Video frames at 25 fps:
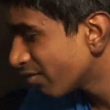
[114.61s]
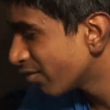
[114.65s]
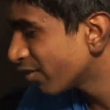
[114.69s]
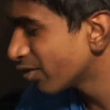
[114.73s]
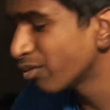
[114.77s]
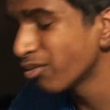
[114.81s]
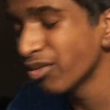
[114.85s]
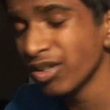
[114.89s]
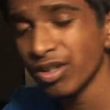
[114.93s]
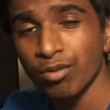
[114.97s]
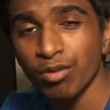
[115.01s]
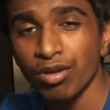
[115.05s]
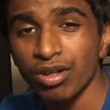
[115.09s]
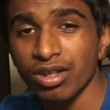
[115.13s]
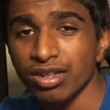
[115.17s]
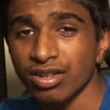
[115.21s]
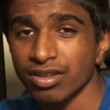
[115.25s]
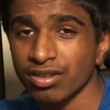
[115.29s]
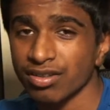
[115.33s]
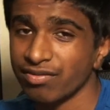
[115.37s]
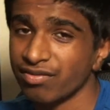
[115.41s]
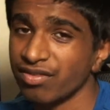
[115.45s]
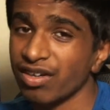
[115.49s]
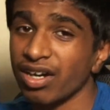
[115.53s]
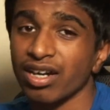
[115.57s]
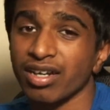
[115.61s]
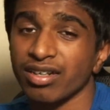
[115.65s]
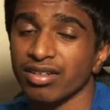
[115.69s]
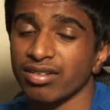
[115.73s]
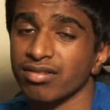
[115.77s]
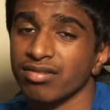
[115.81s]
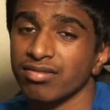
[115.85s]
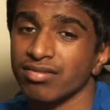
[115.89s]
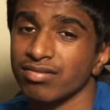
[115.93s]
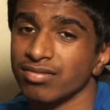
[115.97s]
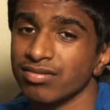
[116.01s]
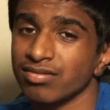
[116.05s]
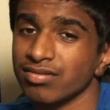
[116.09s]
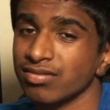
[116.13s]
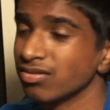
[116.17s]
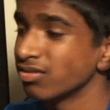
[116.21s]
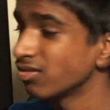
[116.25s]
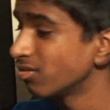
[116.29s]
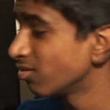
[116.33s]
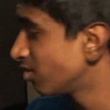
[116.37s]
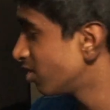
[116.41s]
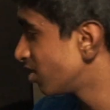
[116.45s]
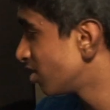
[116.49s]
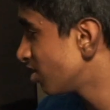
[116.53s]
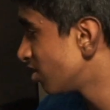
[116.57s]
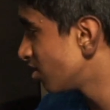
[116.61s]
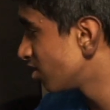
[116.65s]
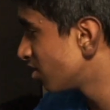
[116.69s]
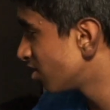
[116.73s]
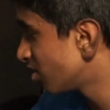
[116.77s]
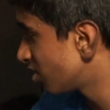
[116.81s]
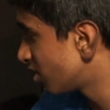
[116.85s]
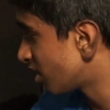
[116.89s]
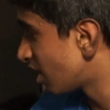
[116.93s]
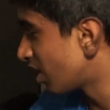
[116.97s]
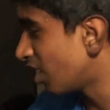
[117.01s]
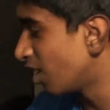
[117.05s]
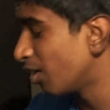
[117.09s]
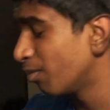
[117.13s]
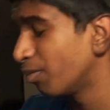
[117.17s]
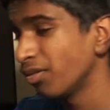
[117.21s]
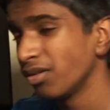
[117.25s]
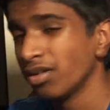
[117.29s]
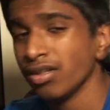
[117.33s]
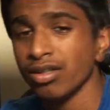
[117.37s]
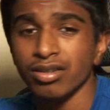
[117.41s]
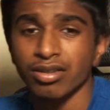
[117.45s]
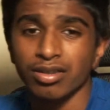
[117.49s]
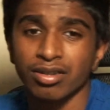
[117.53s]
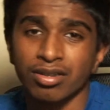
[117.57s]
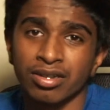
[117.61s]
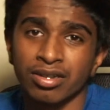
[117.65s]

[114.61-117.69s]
for doing work, it's fine. 1080p,